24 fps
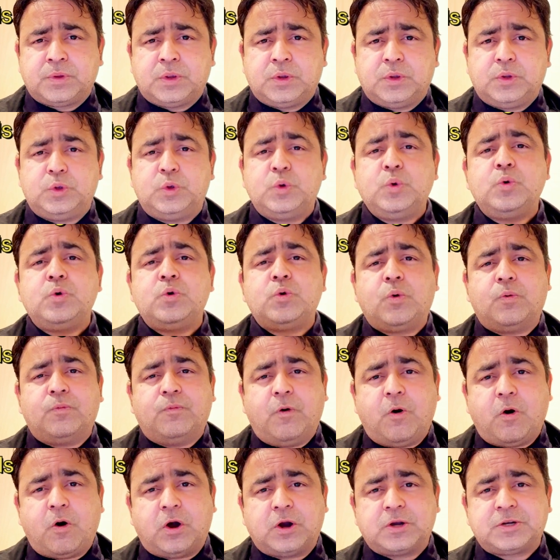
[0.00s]
You know
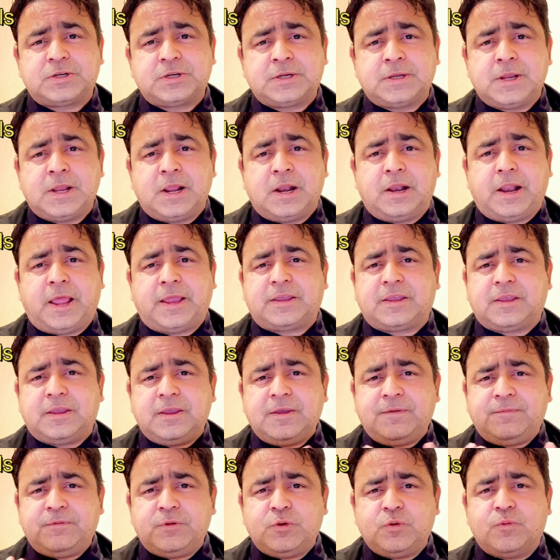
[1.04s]
what? Like
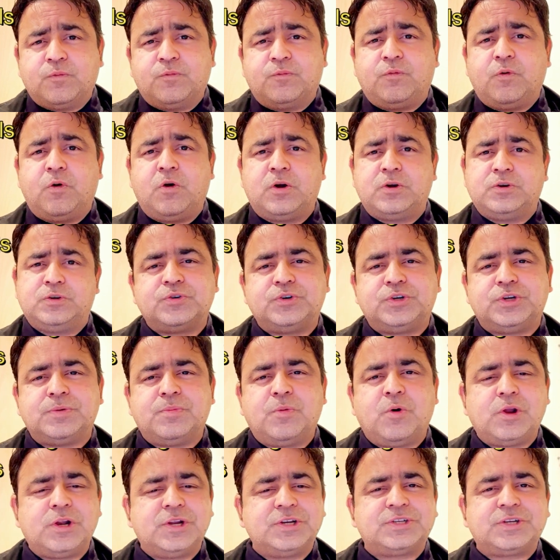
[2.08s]
if you want to
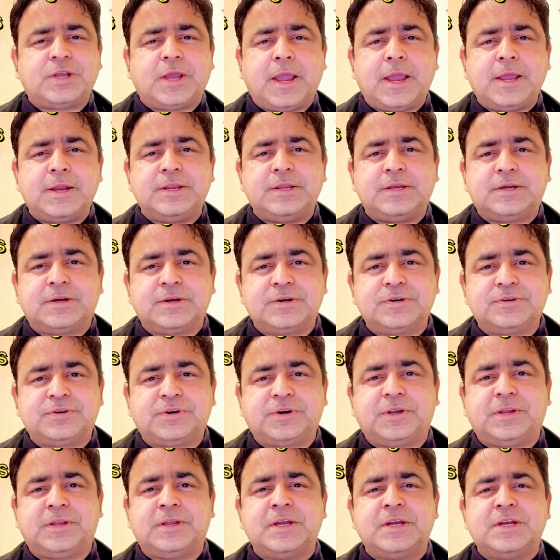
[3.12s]
demolish any
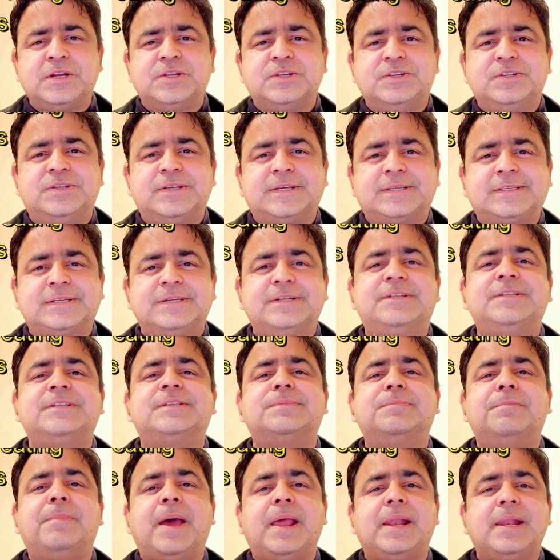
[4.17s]
country, just
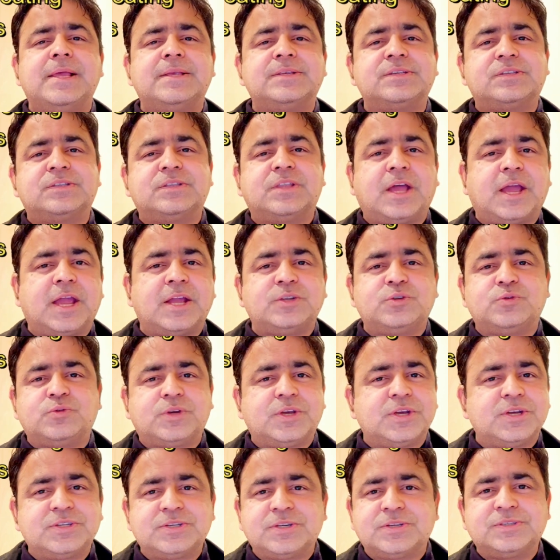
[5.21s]
disbalance the
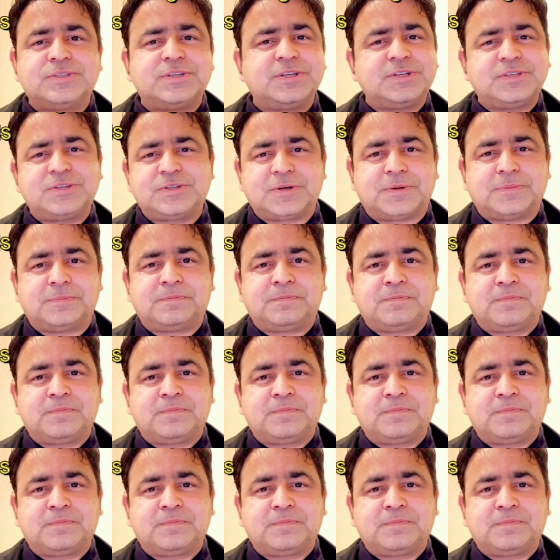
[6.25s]
education system.